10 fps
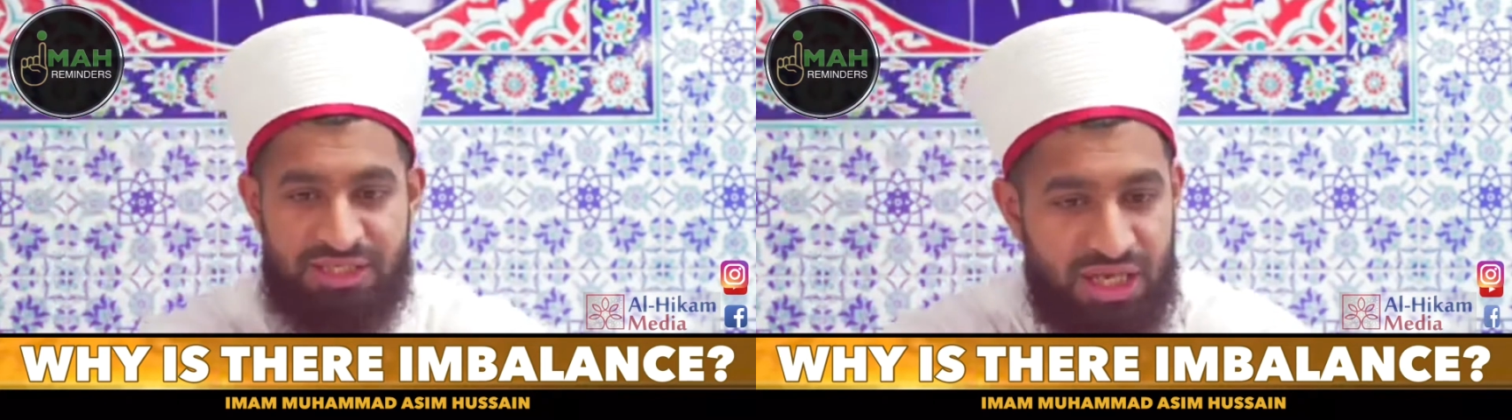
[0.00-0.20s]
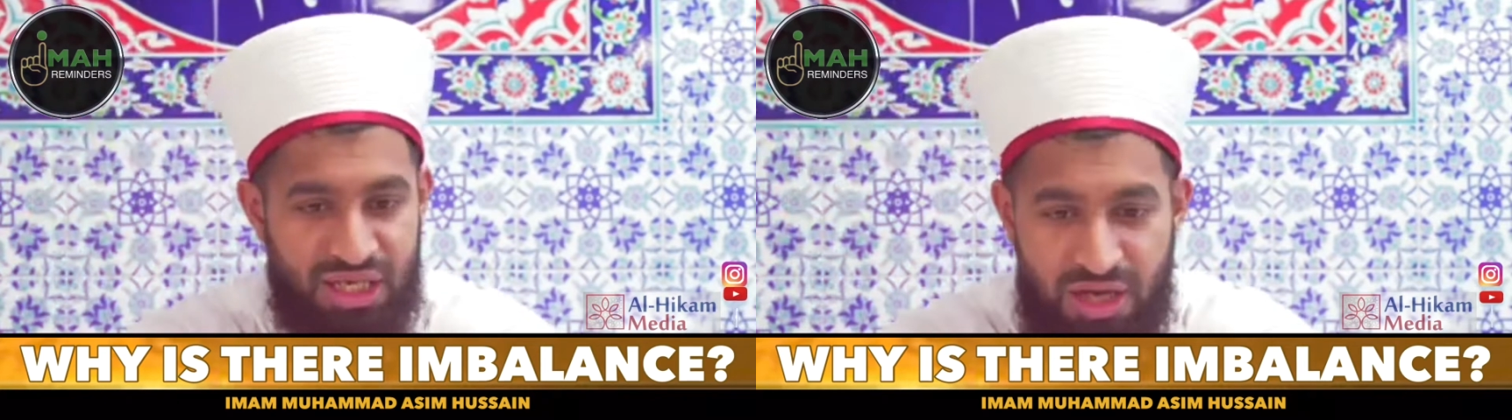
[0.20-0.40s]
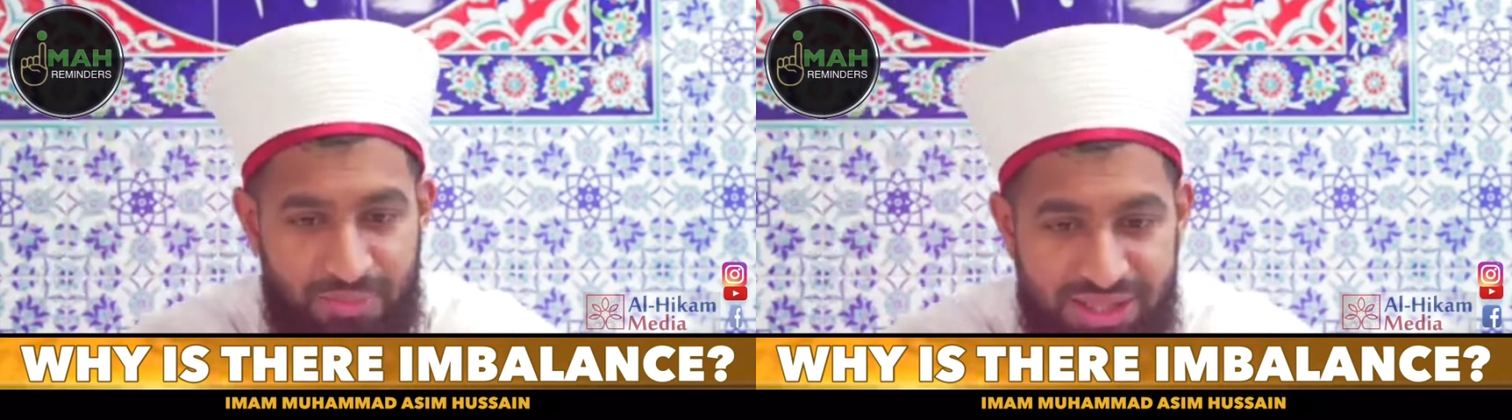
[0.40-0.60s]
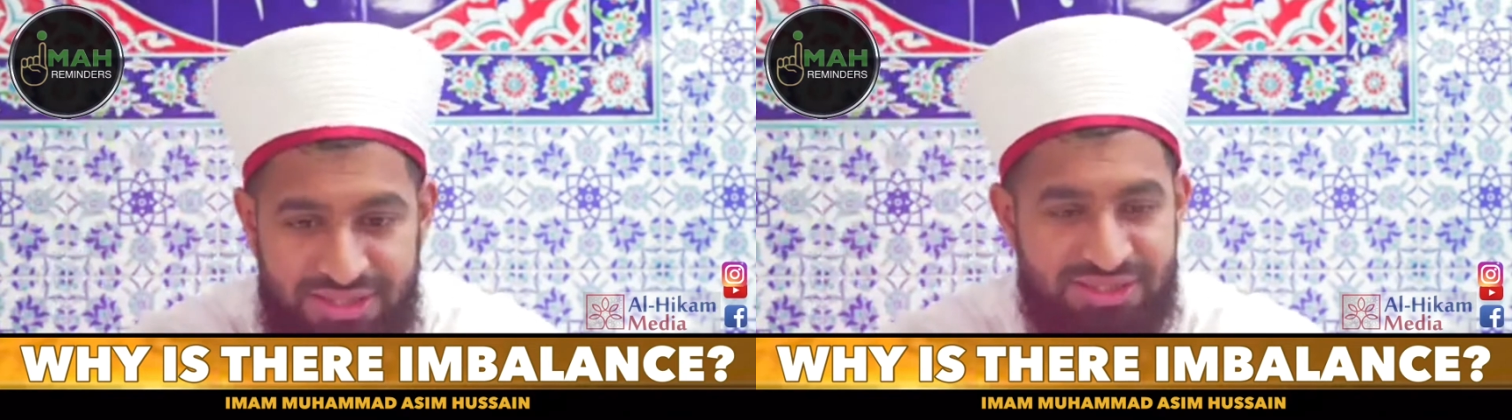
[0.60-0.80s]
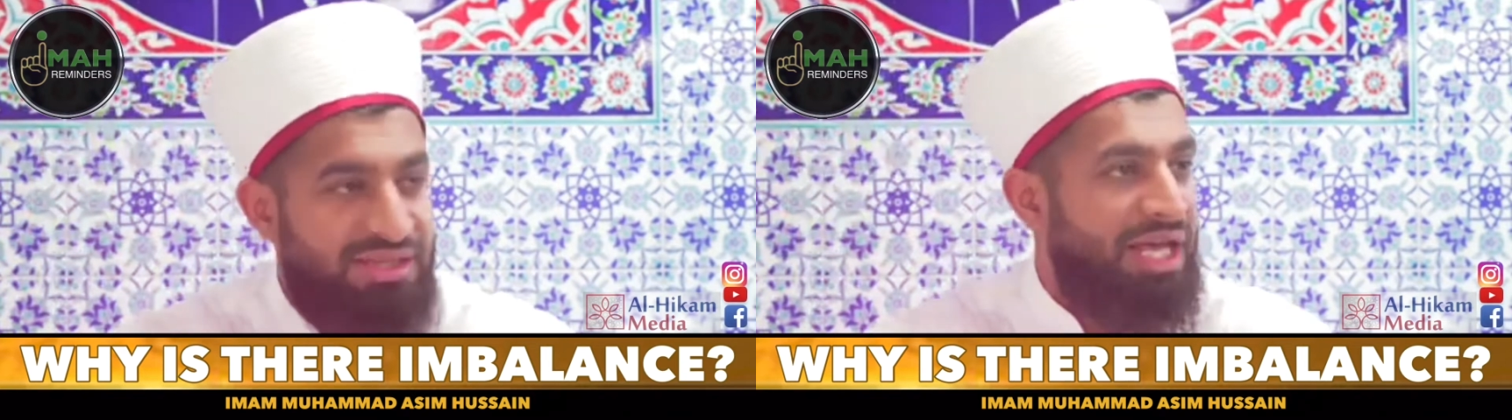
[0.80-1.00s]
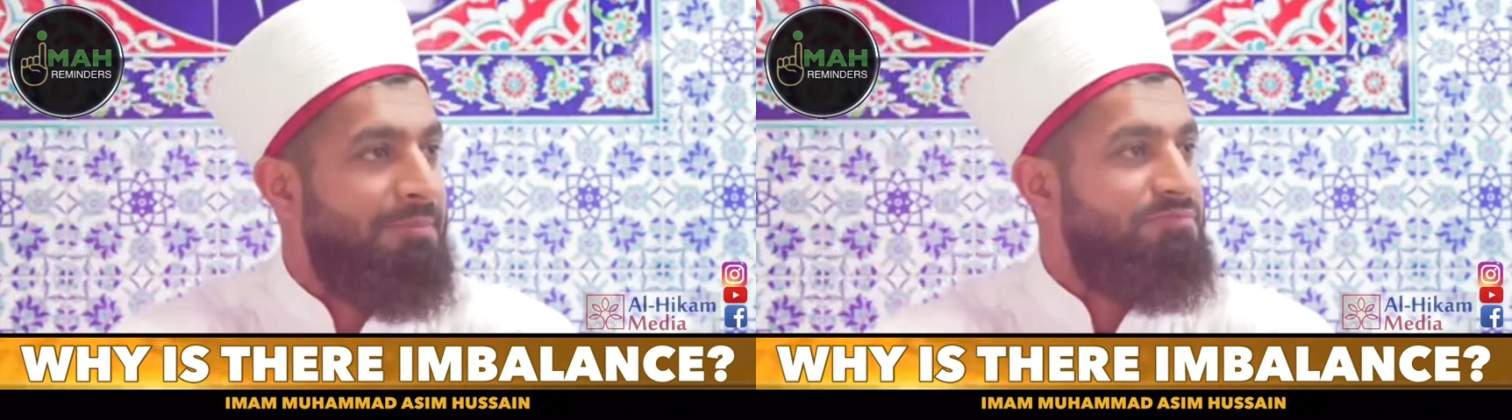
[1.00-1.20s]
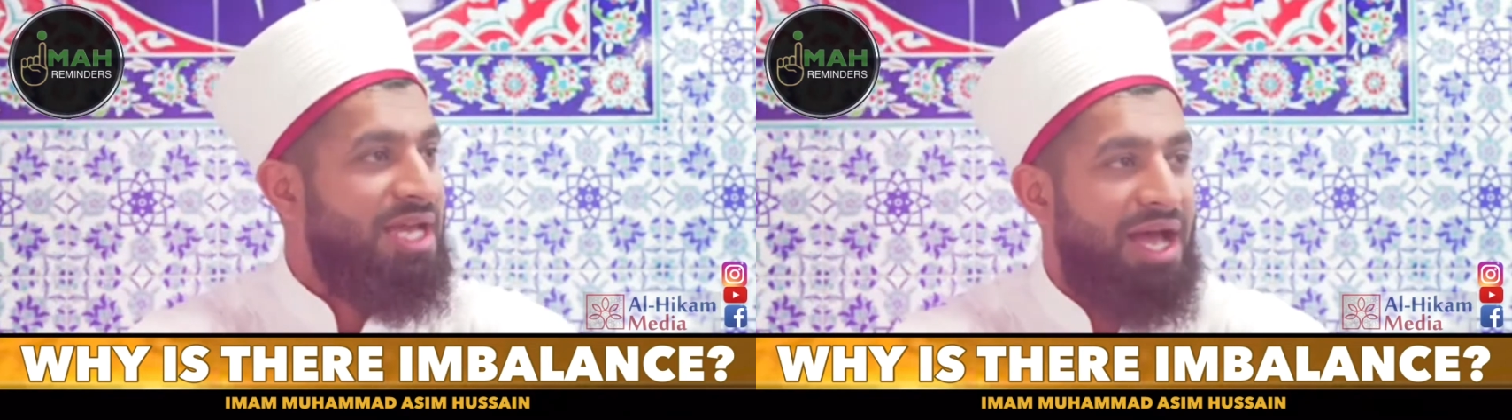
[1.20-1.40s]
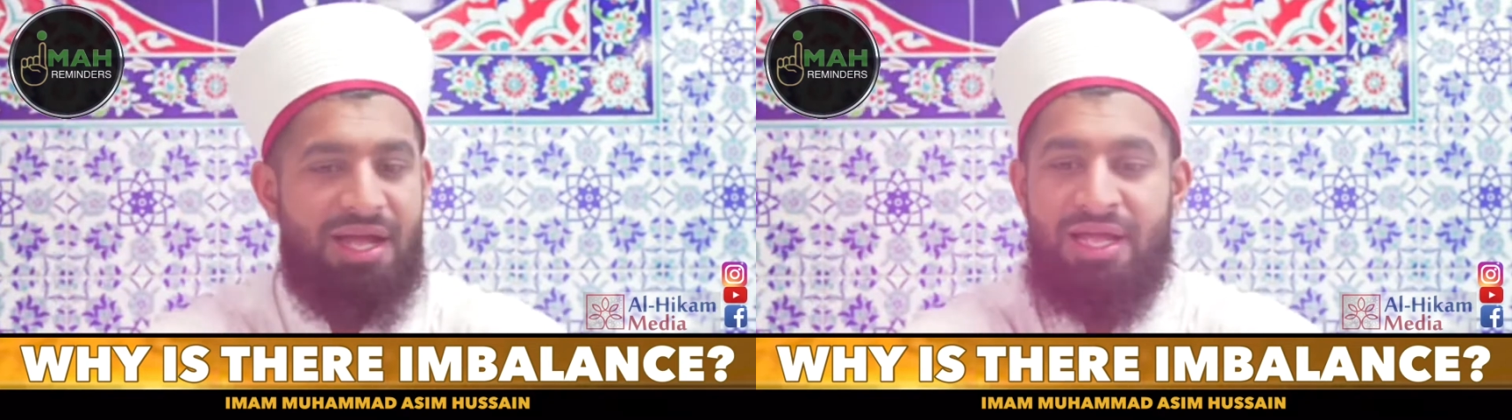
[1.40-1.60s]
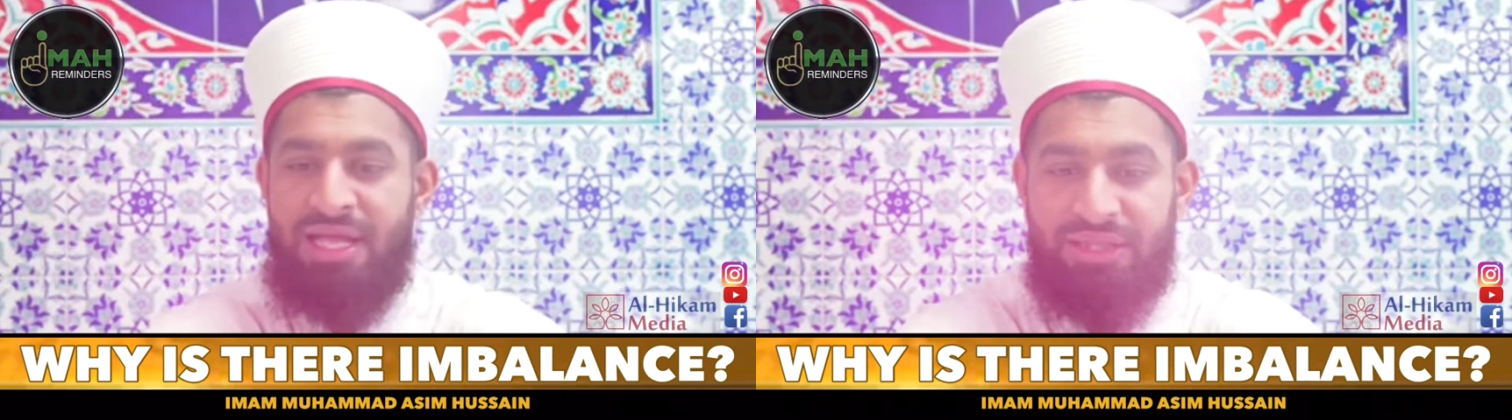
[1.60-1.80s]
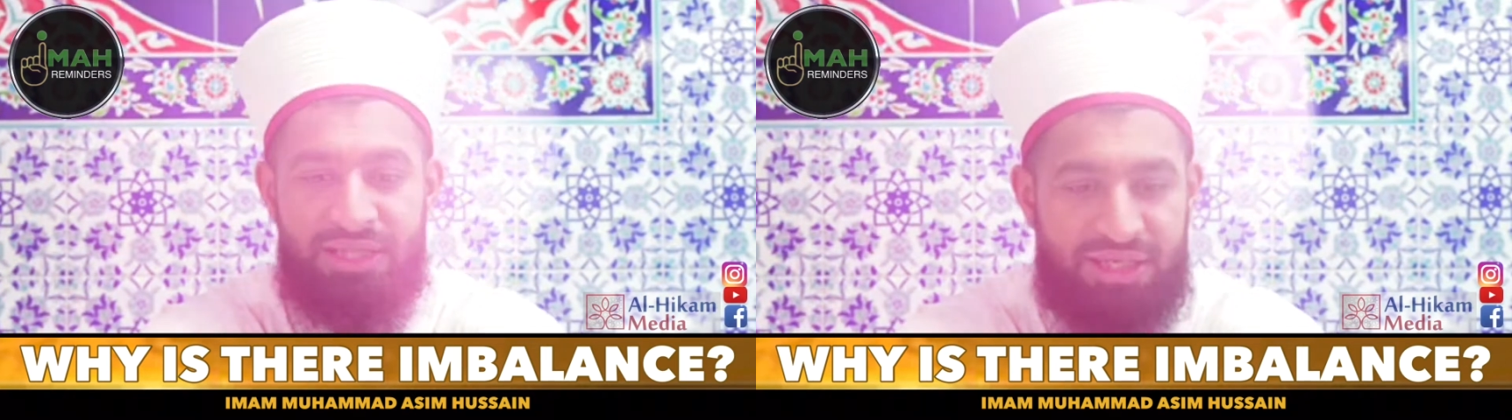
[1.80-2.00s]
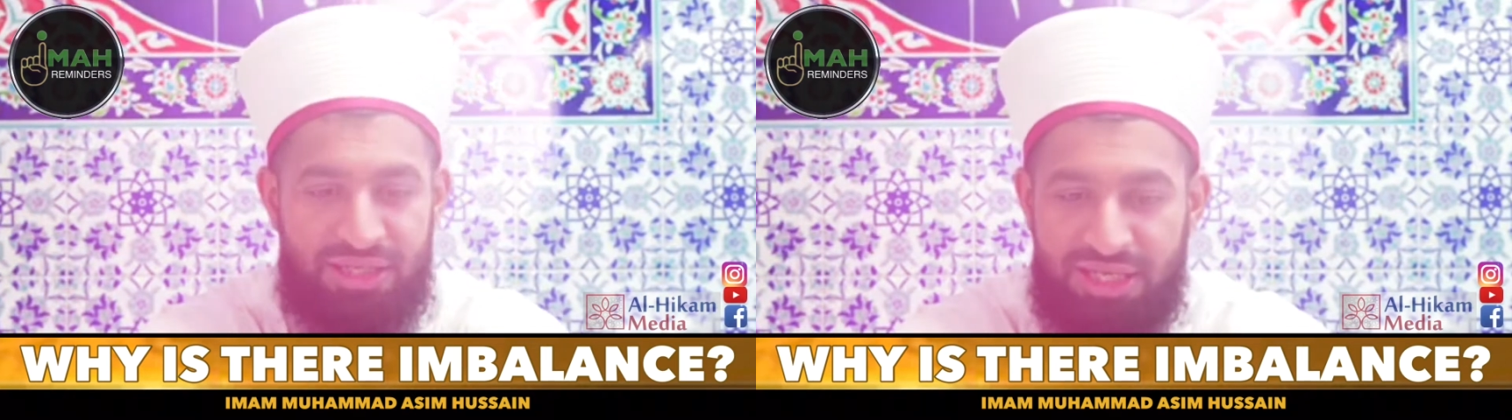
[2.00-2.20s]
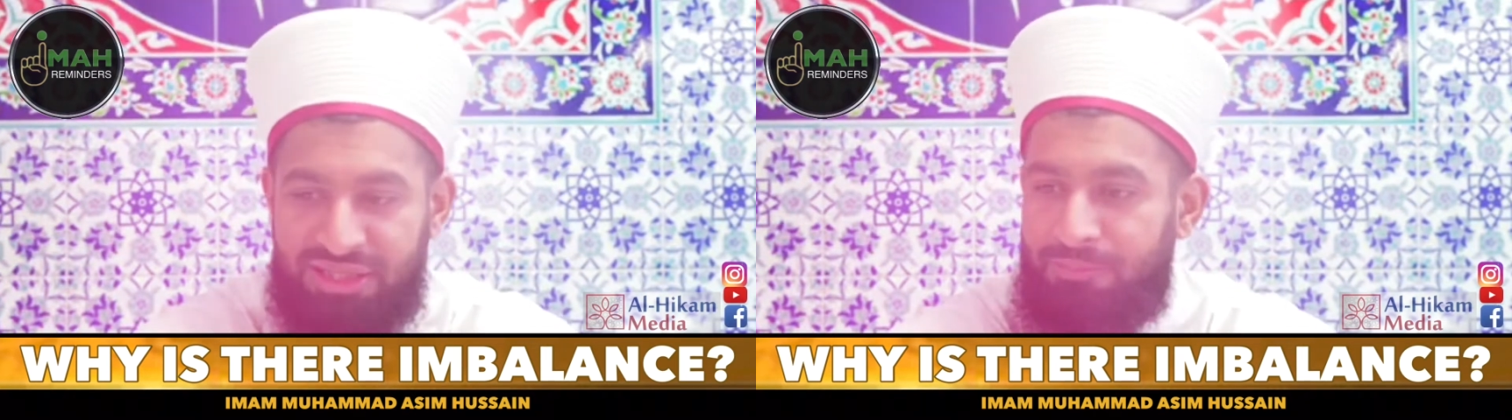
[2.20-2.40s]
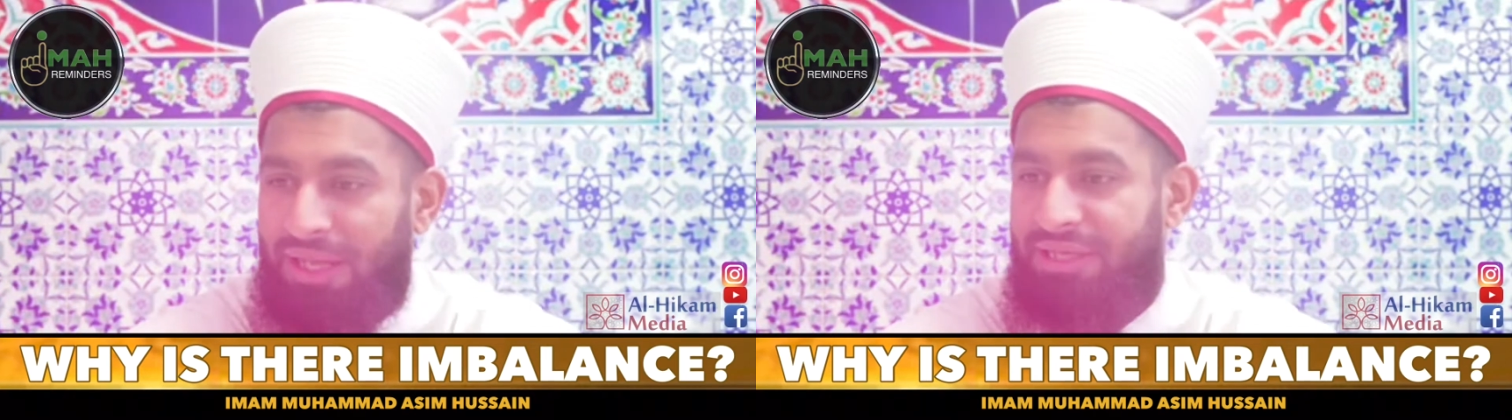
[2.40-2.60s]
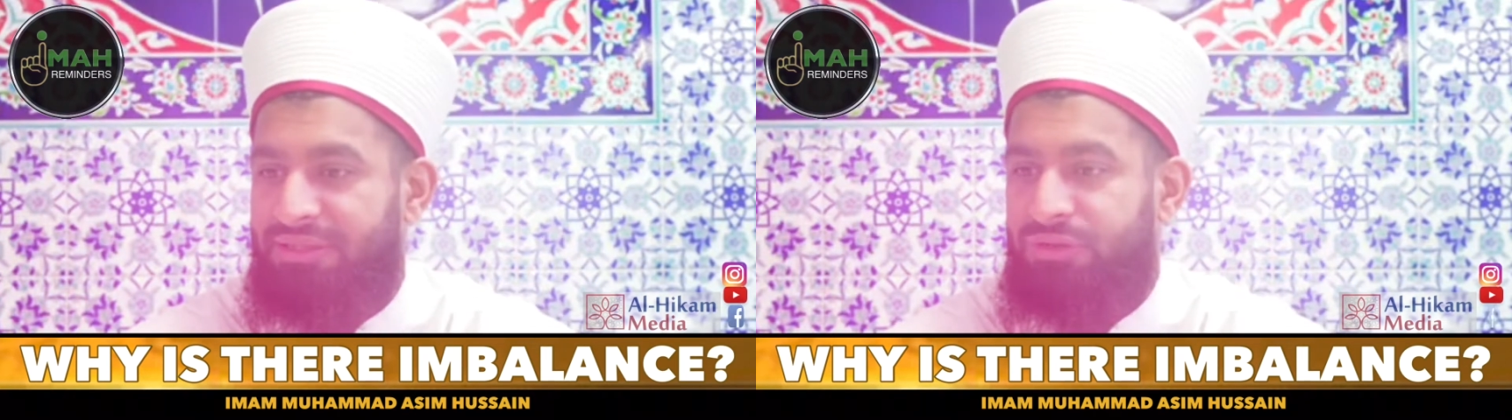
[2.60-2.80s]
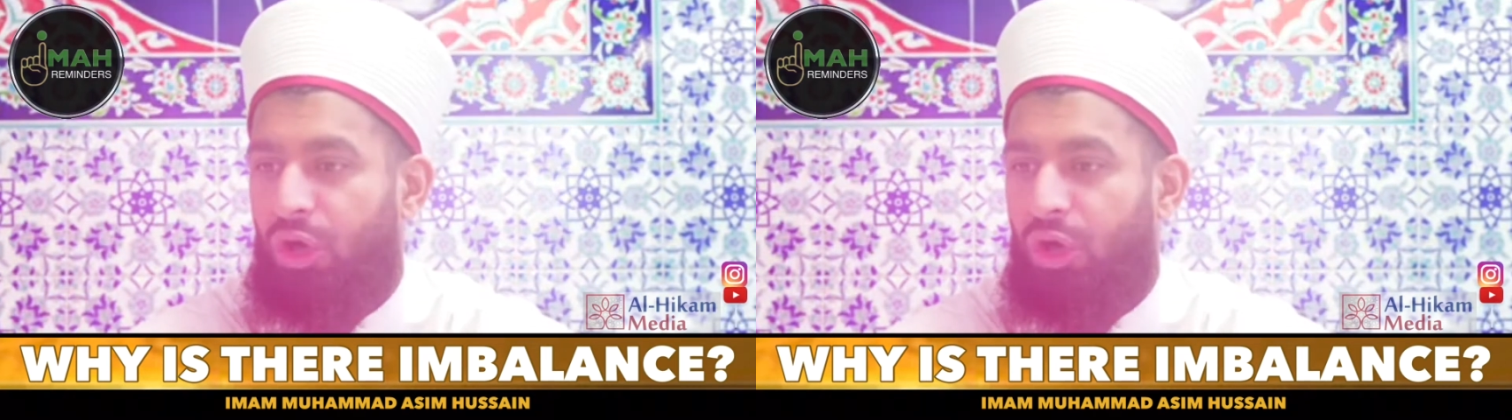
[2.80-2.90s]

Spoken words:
It's Allah Almighty sent the Anbiya, they created balance.